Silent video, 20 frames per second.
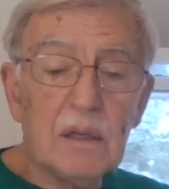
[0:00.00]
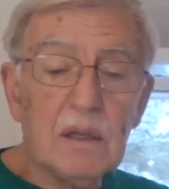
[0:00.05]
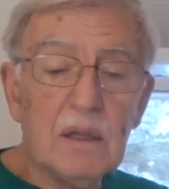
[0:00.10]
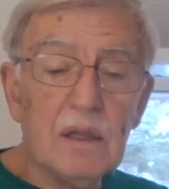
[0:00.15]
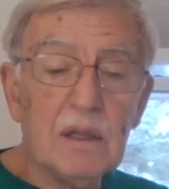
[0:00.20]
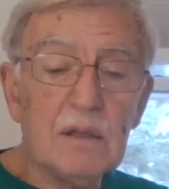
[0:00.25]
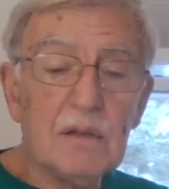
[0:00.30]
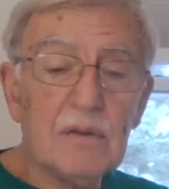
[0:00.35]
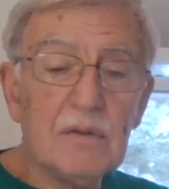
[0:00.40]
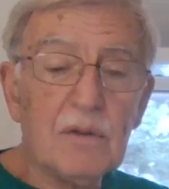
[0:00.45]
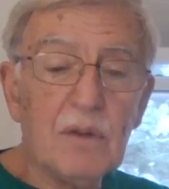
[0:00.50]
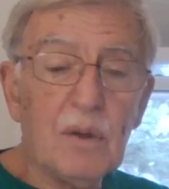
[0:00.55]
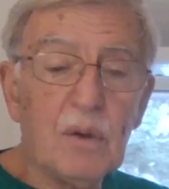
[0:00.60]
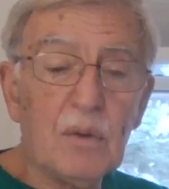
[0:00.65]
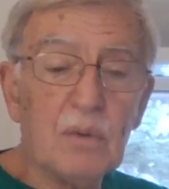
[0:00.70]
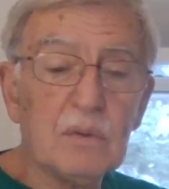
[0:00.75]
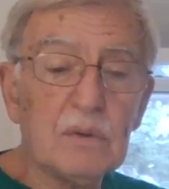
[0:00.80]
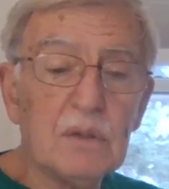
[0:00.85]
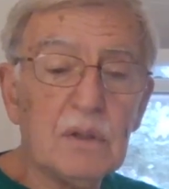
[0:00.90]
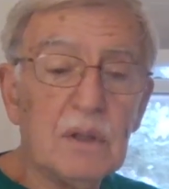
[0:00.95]
And
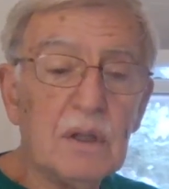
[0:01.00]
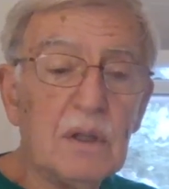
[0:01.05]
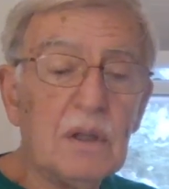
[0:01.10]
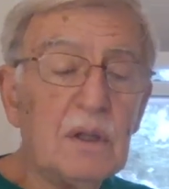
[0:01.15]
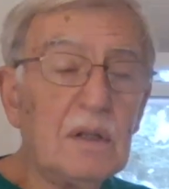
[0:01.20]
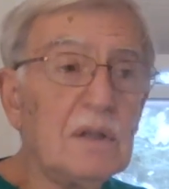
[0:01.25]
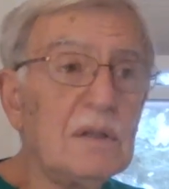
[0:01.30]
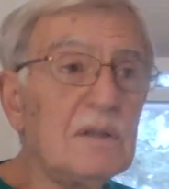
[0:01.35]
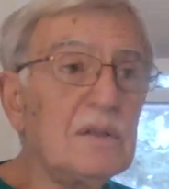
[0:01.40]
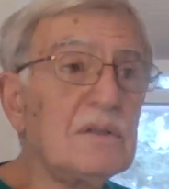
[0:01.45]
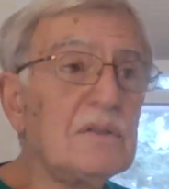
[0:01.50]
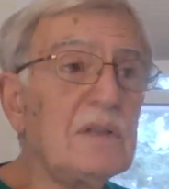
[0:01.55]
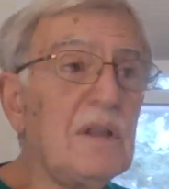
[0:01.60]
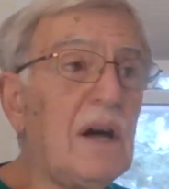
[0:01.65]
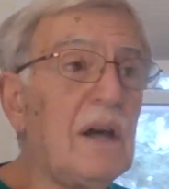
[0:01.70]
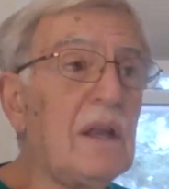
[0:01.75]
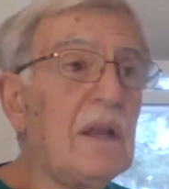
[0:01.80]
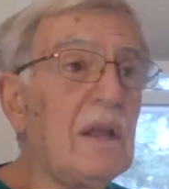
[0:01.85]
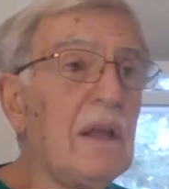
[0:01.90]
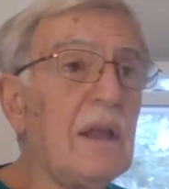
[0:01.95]
so there's
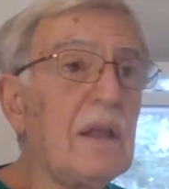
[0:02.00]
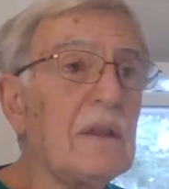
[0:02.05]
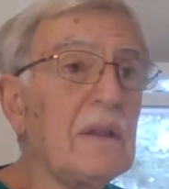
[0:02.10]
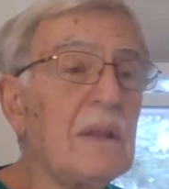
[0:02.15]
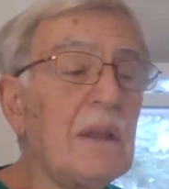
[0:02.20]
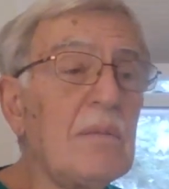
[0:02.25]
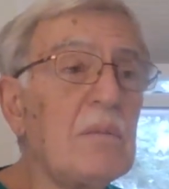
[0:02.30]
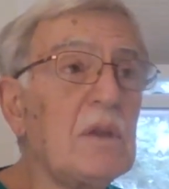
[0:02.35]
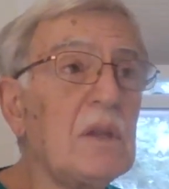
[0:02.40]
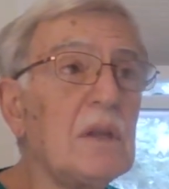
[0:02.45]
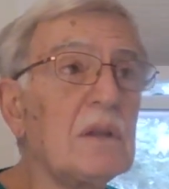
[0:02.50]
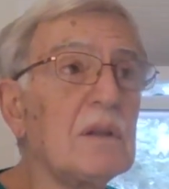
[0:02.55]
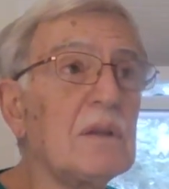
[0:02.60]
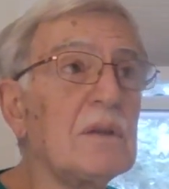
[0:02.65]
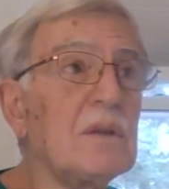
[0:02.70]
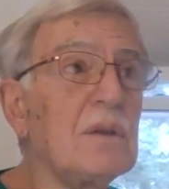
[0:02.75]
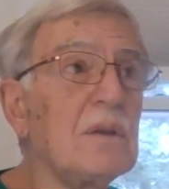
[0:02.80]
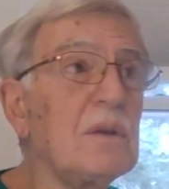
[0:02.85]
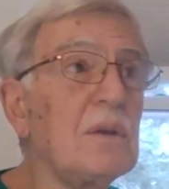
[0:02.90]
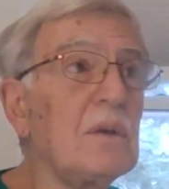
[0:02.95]
not a limit
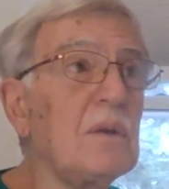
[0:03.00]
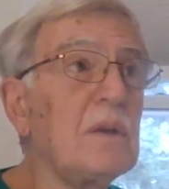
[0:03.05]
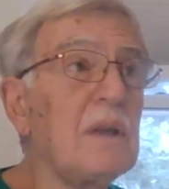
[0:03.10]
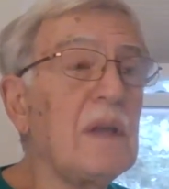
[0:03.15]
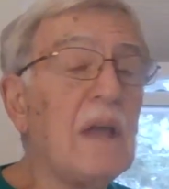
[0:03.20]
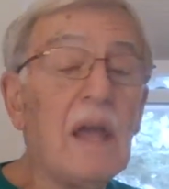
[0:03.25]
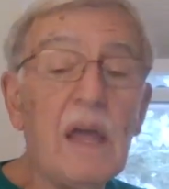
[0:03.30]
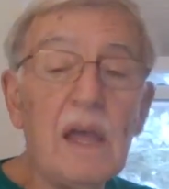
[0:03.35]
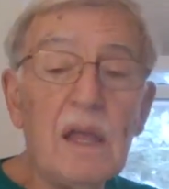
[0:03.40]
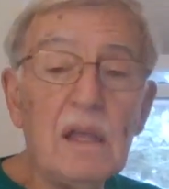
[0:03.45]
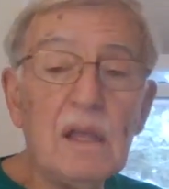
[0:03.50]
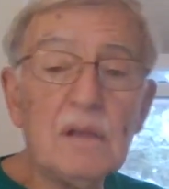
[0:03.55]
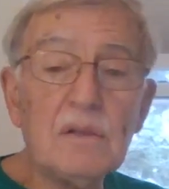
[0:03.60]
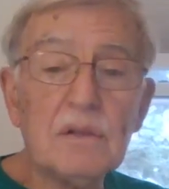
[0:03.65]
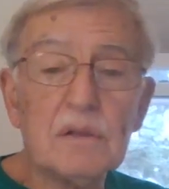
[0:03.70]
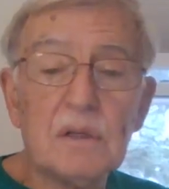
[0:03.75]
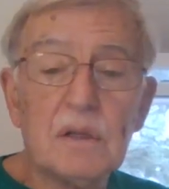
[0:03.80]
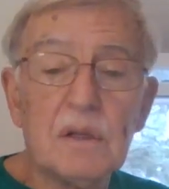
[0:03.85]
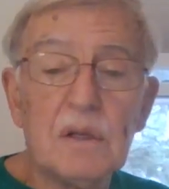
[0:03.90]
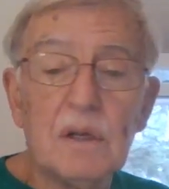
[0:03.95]
to the
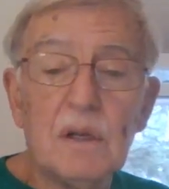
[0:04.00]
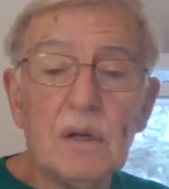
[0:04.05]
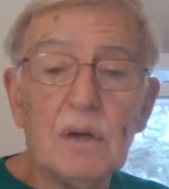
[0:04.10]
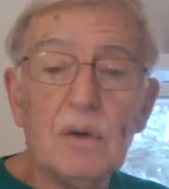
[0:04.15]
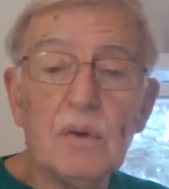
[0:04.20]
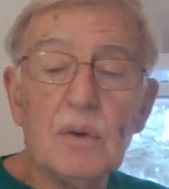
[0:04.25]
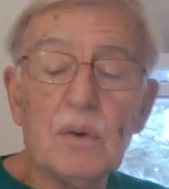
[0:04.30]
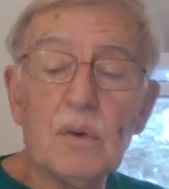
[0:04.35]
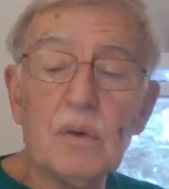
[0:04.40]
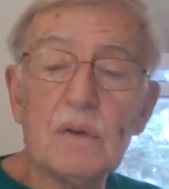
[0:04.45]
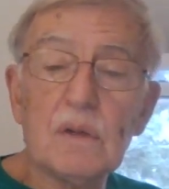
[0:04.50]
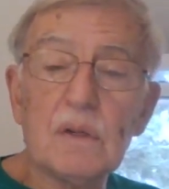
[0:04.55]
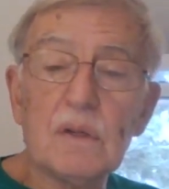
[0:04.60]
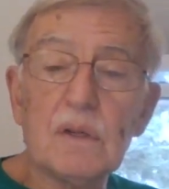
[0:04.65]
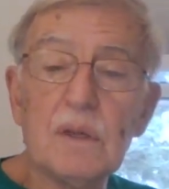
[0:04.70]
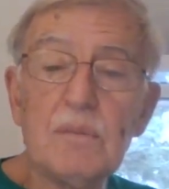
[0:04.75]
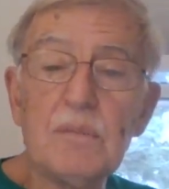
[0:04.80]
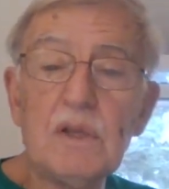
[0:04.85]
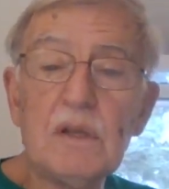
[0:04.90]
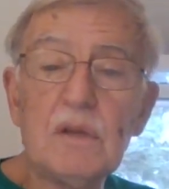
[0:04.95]
age or the
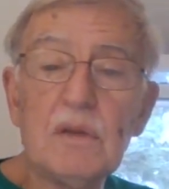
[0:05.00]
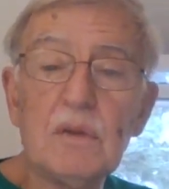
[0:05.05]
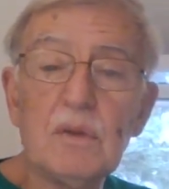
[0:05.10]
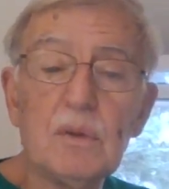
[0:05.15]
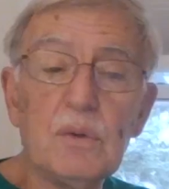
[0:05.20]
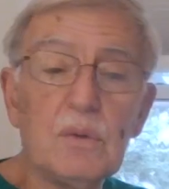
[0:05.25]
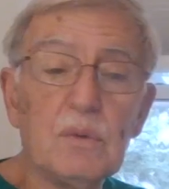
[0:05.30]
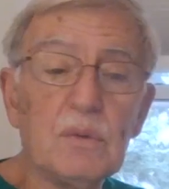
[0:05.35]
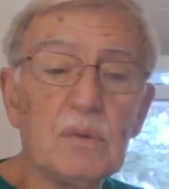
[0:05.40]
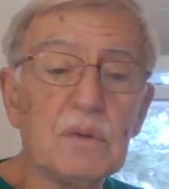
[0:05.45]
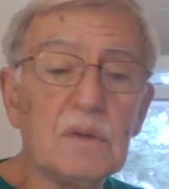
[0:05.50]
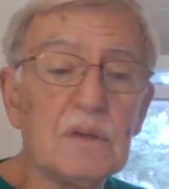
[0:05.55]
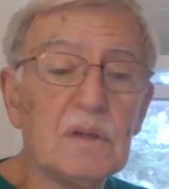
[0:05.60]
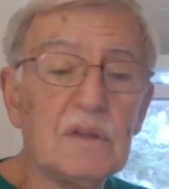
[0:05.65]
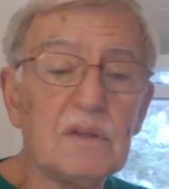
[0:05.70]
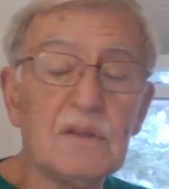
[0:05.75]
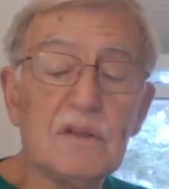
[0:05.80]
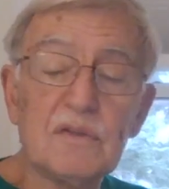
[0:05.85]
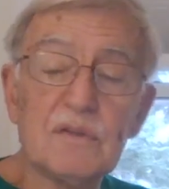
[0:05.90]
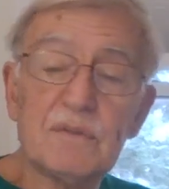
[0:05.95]
limit to
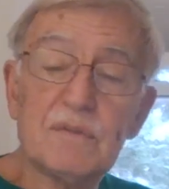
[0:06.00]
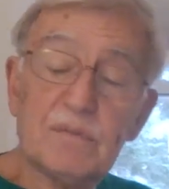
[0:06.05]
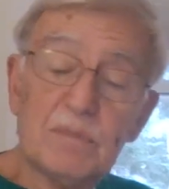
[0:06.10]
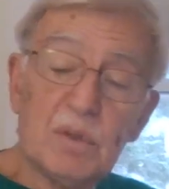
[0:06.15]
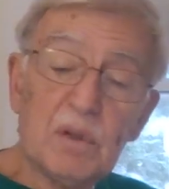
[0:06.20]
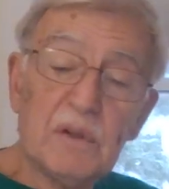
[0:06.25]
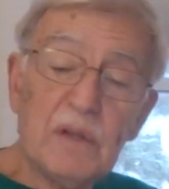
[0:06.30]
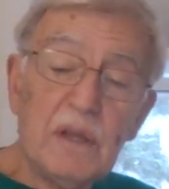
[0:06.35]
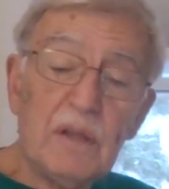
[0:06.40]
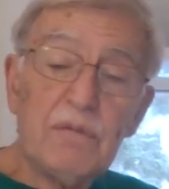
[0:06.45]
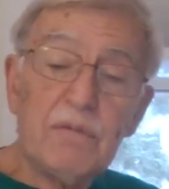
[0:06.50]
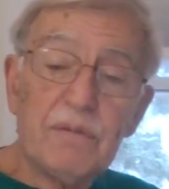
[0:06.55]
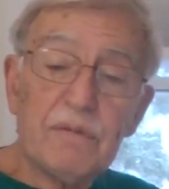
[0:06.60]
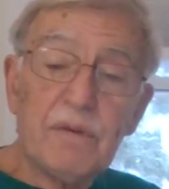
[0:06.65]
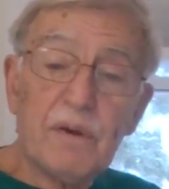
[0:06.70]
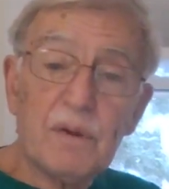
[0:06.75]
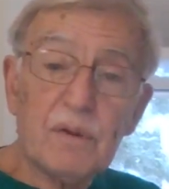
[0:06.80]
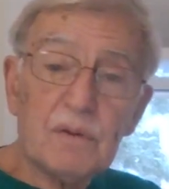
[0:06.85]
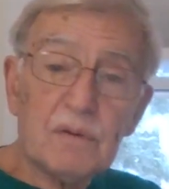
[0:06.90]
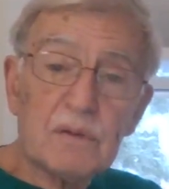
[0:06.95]
the belief
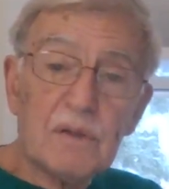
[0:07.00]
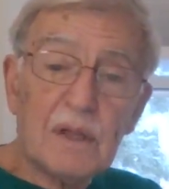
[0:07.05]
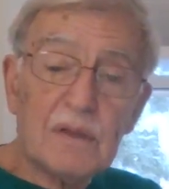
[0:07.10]
first.